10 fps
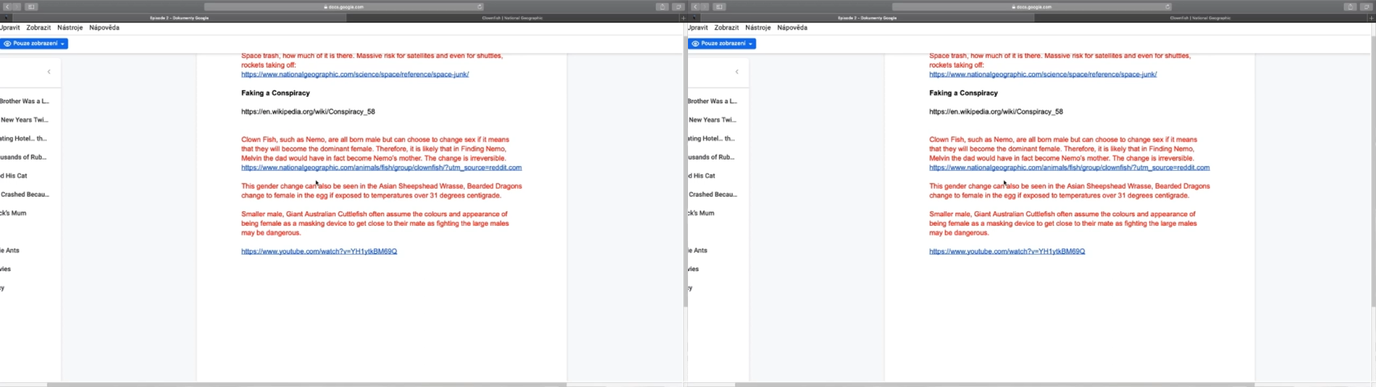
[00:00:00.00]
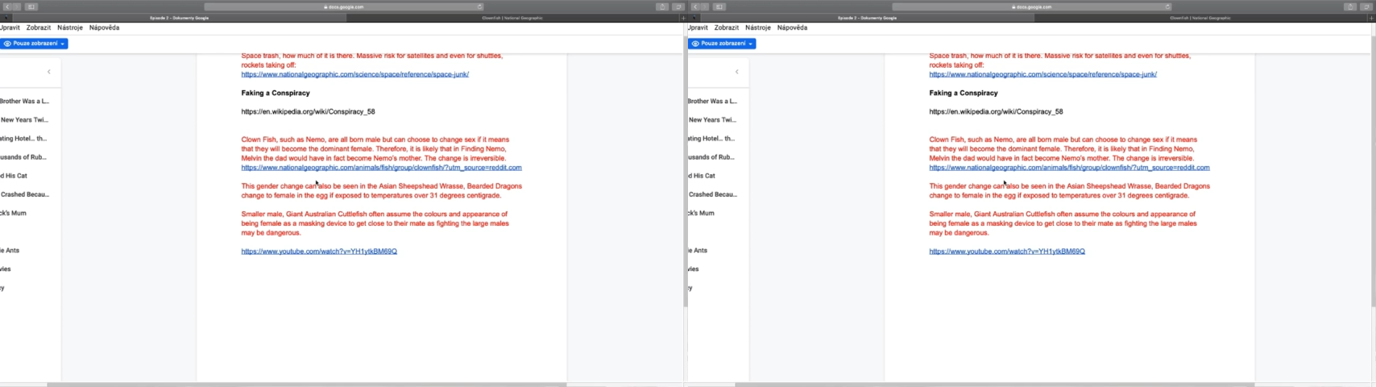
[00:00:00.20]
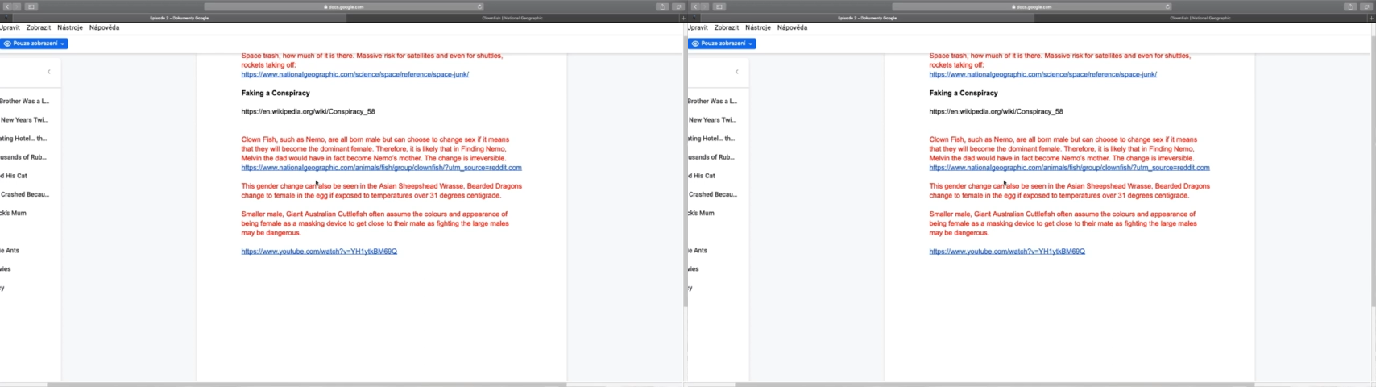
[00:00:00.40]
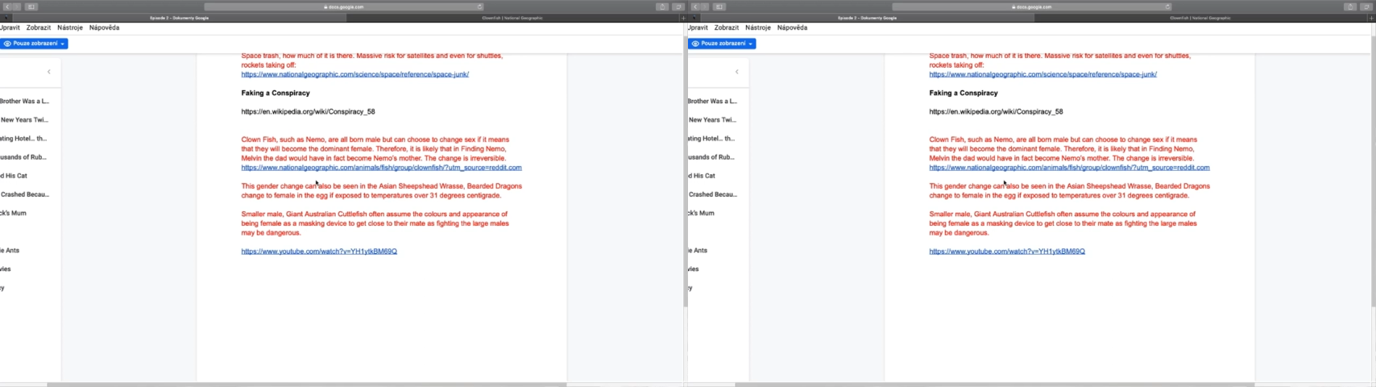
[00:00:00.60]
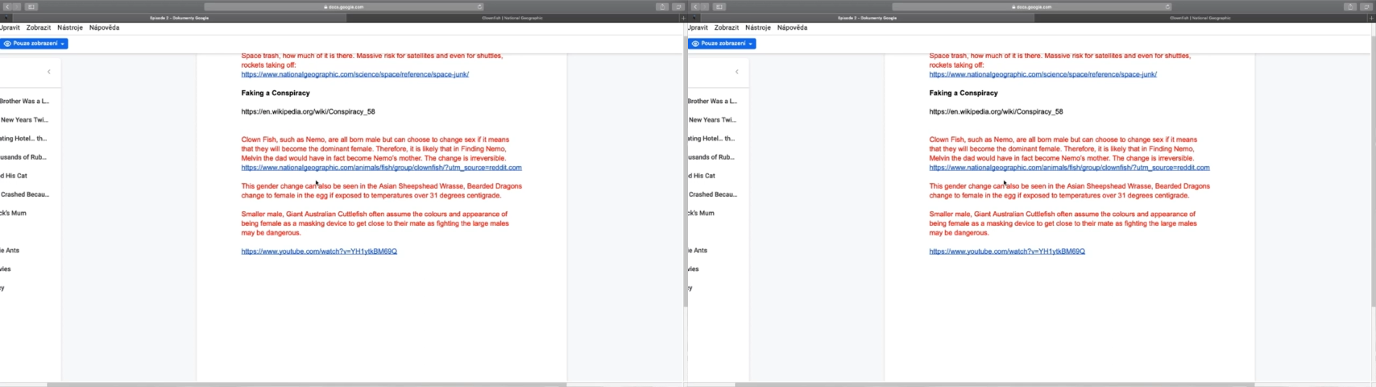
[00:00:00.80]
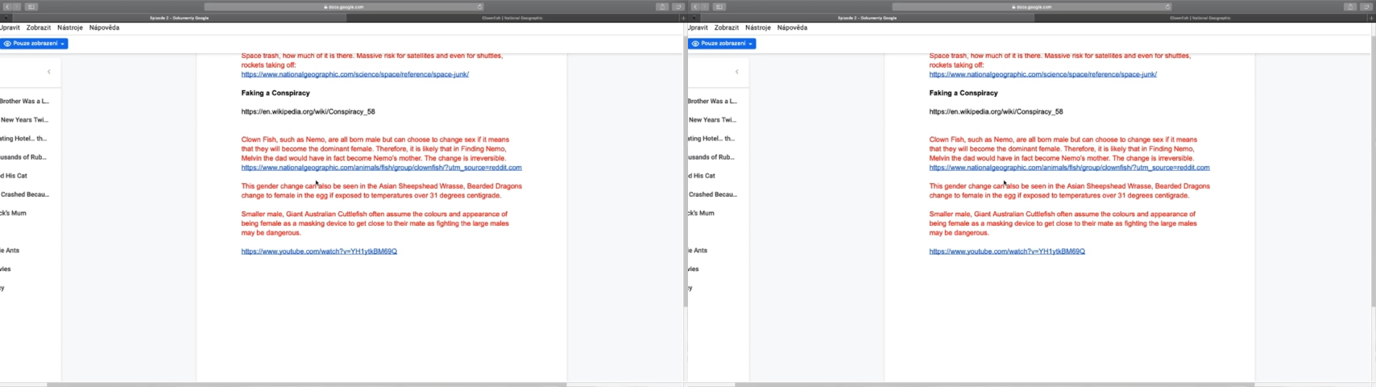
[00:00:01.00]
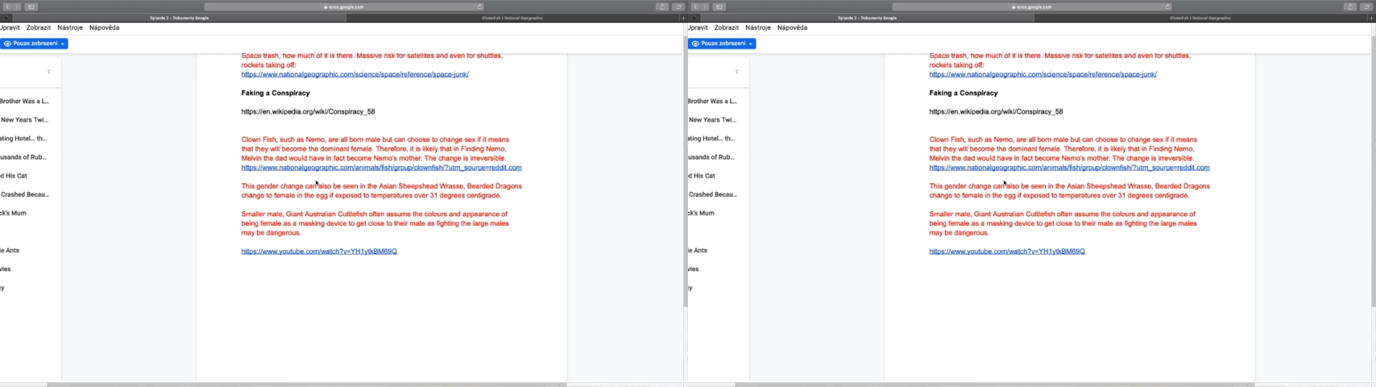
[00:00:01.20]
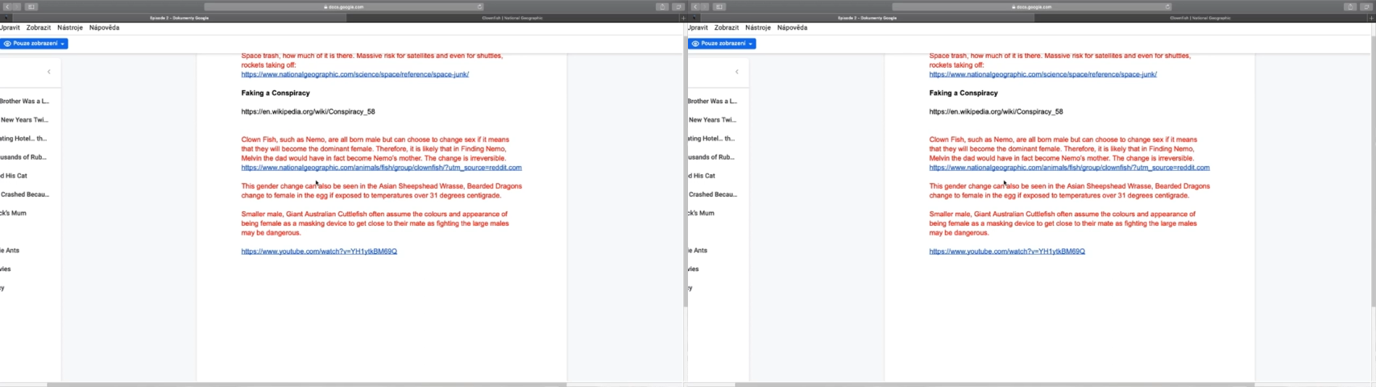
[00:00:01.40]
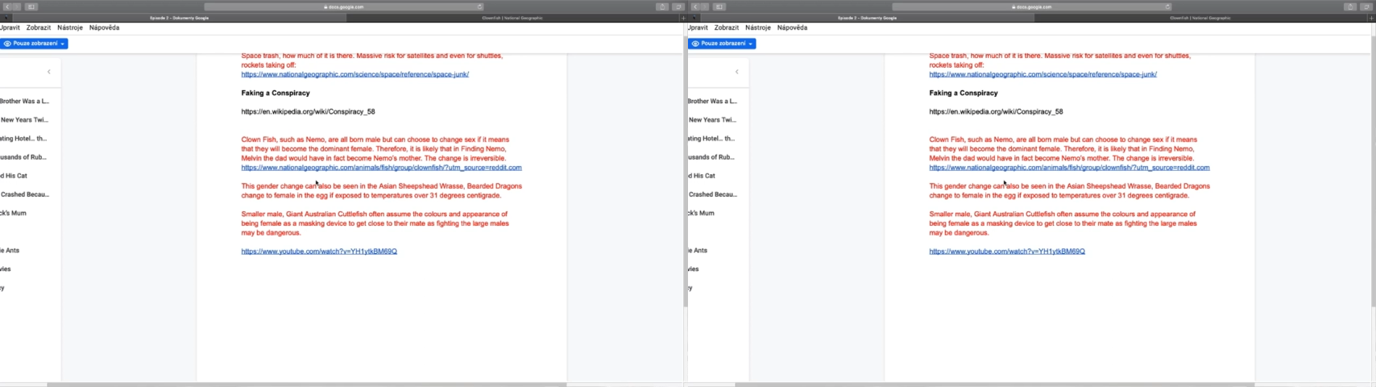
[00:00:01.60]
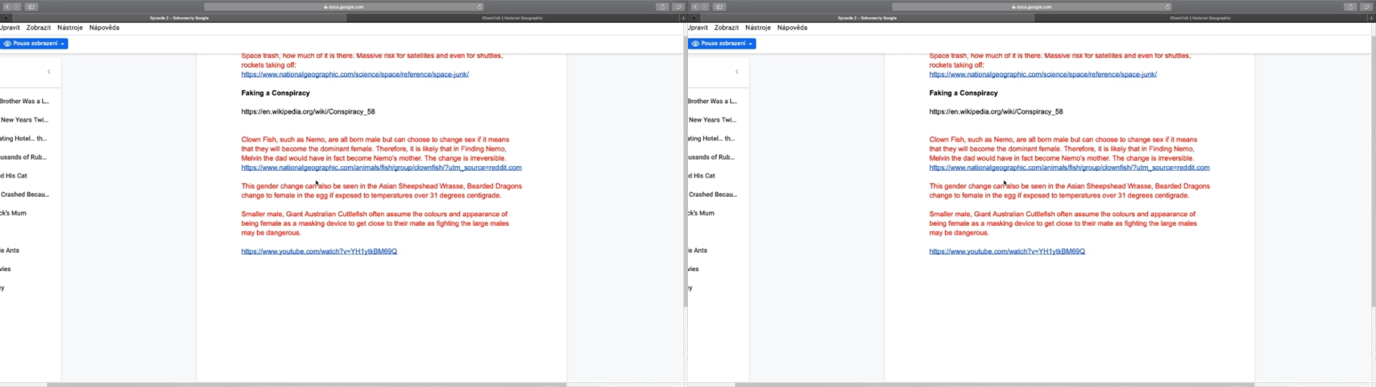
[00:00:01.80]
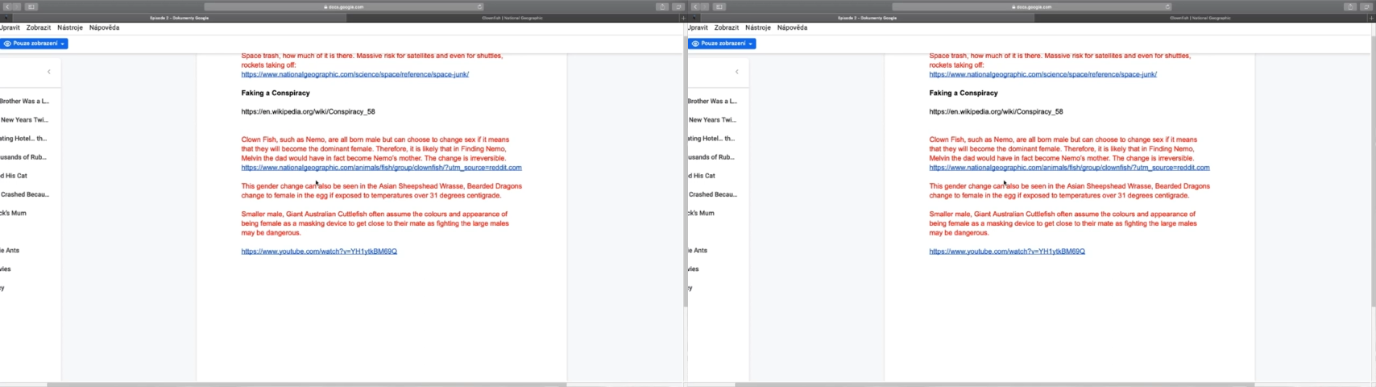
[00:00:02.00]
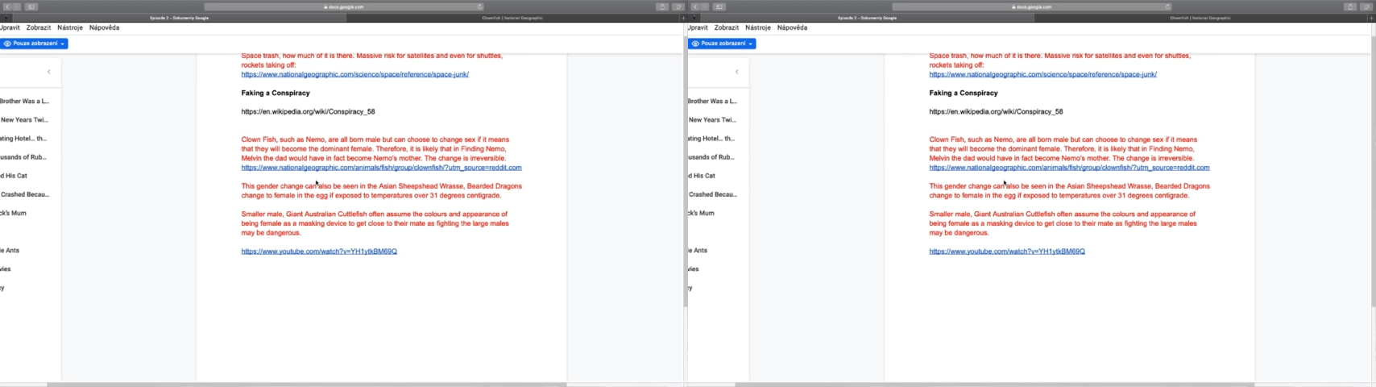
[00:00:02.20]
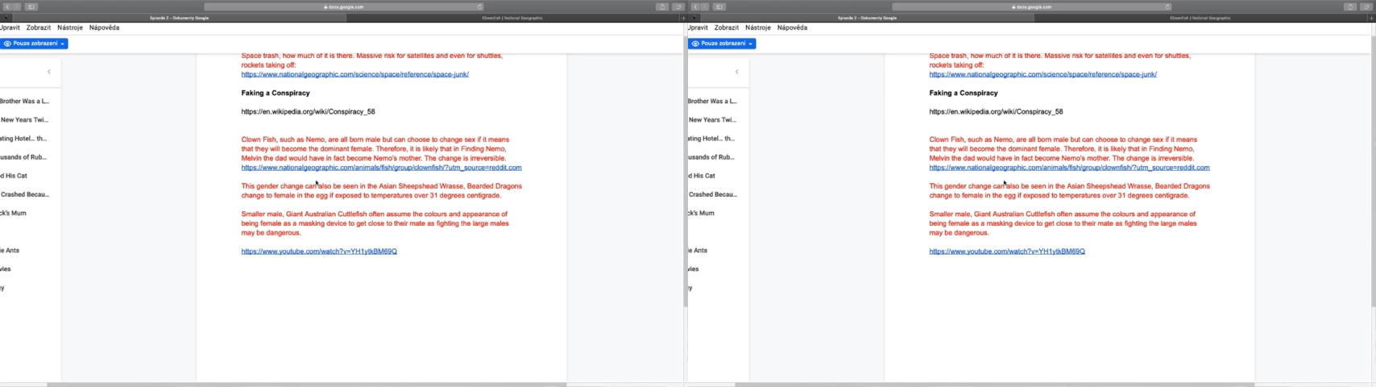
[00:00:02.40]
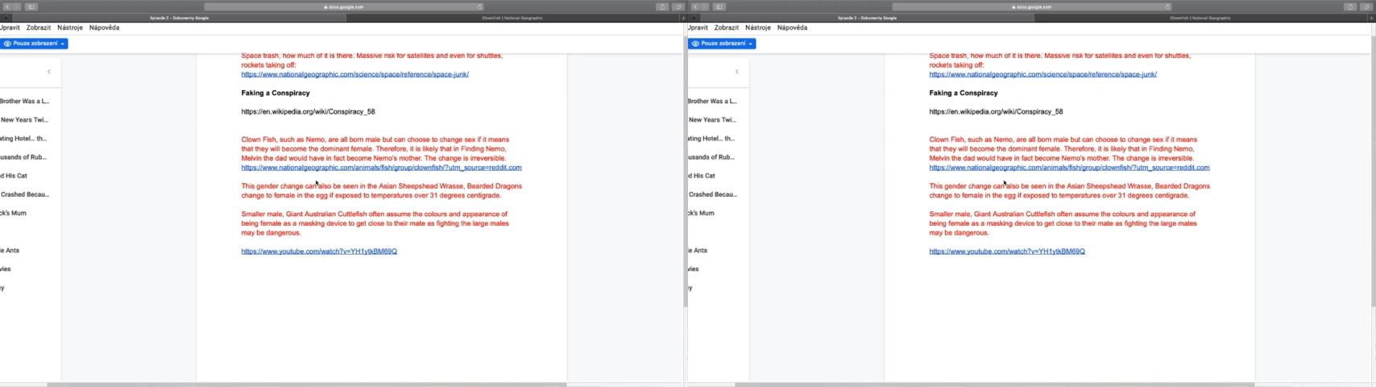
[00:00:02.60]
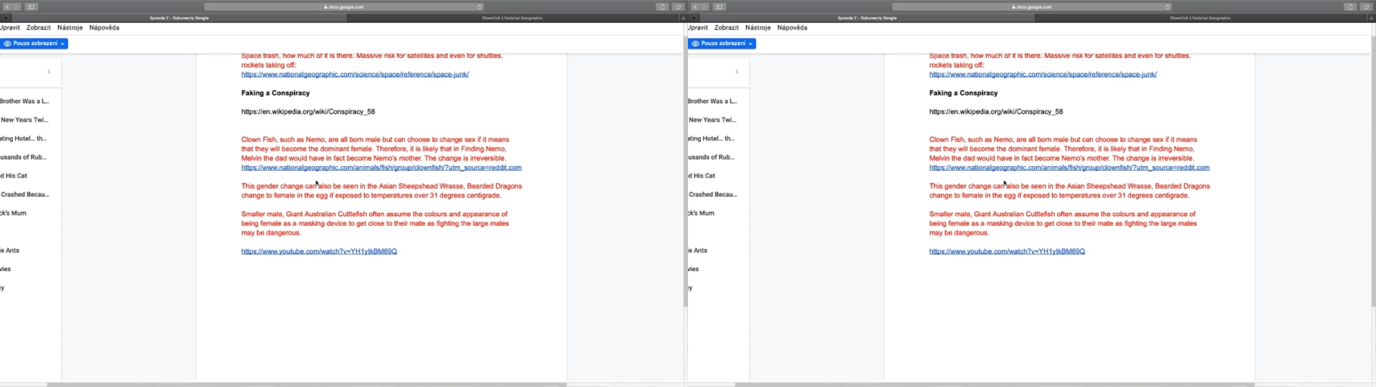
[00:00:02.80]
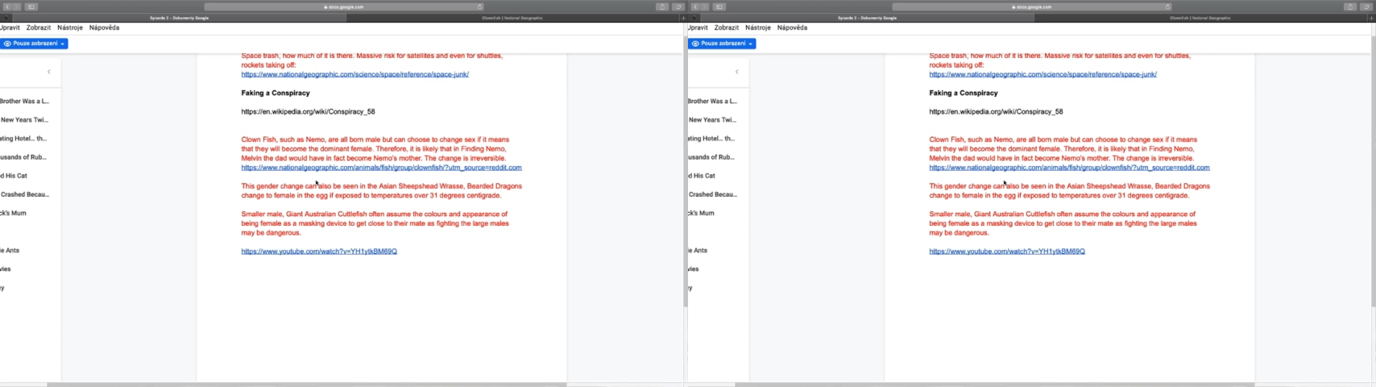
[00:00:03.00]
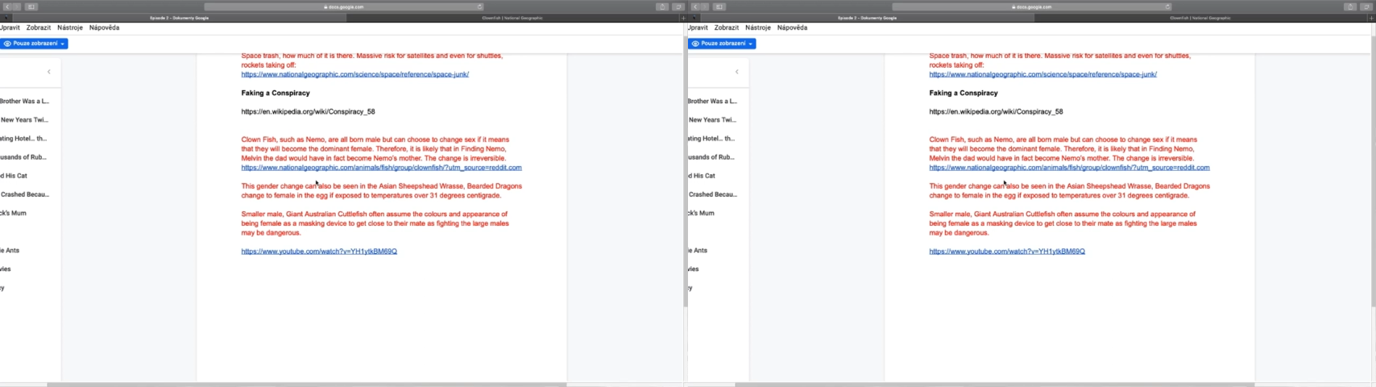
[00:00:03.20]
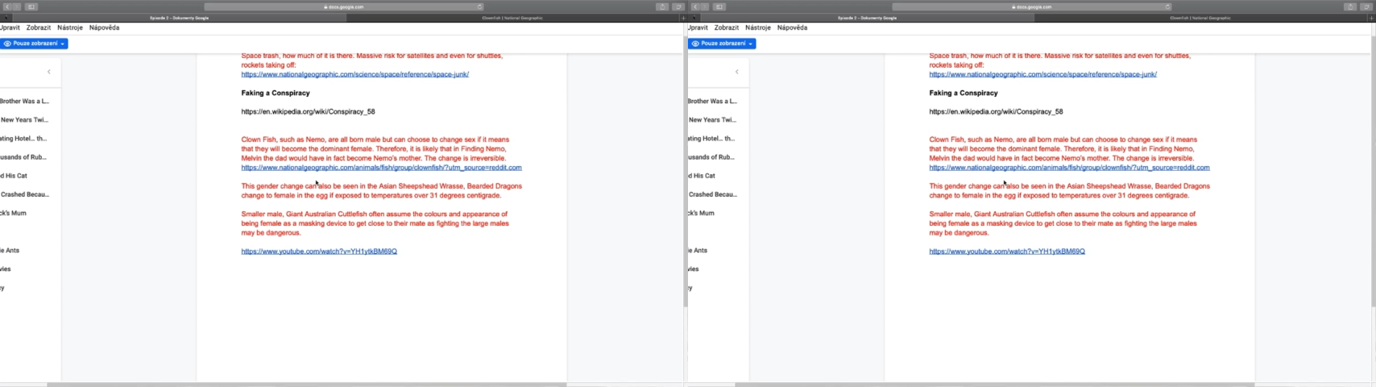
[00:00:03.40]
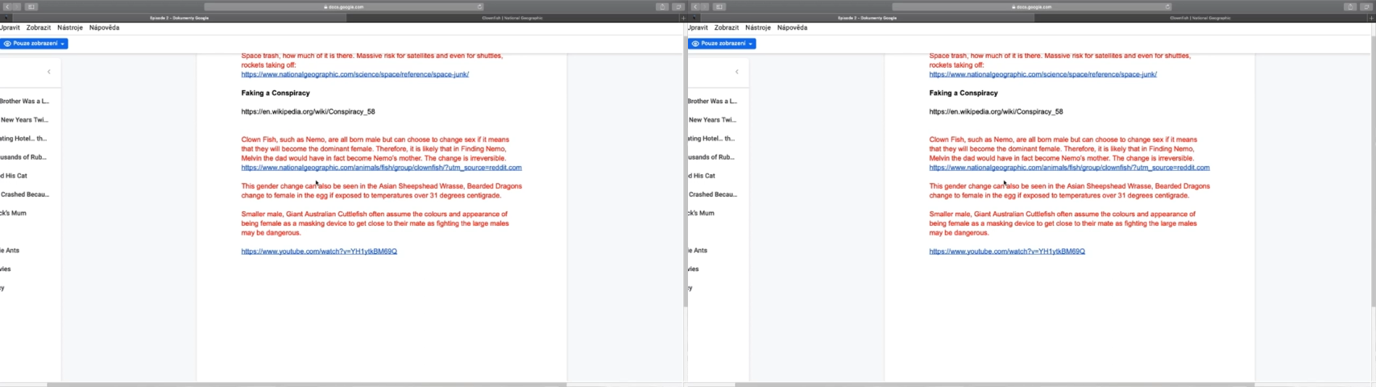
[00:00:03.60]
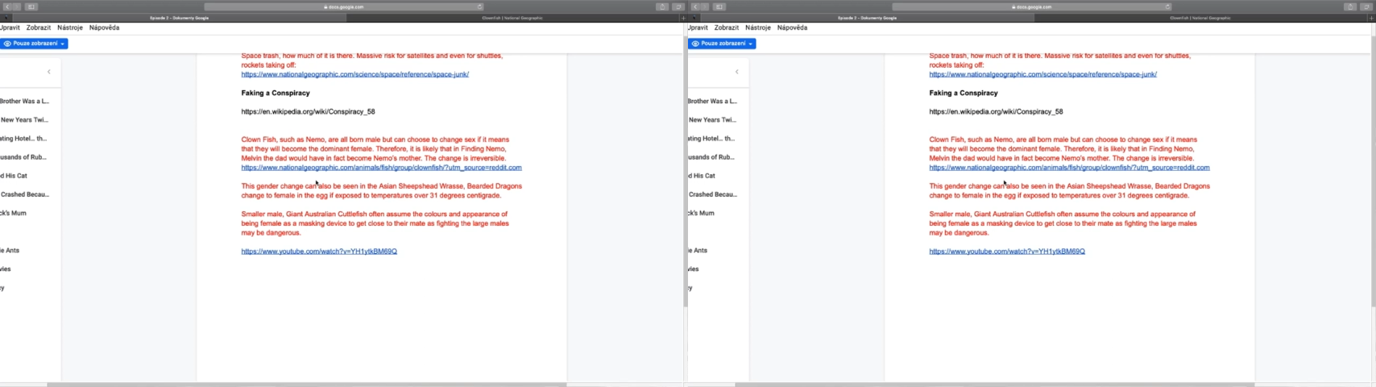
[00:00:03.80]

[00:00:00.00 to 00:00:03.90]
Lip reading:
[unreadable: no face in view]